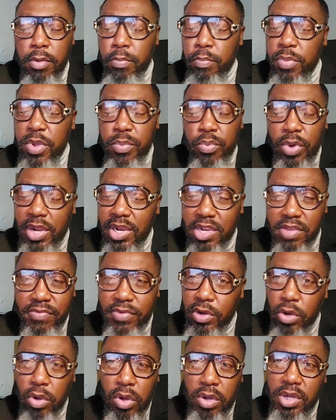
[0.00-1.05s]
people are
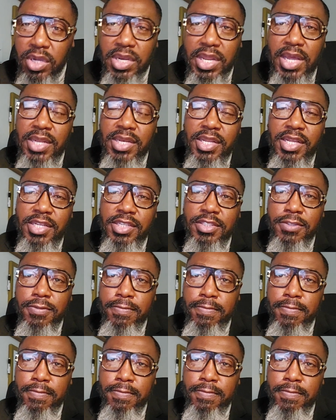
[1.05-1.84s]
living longer nowadays.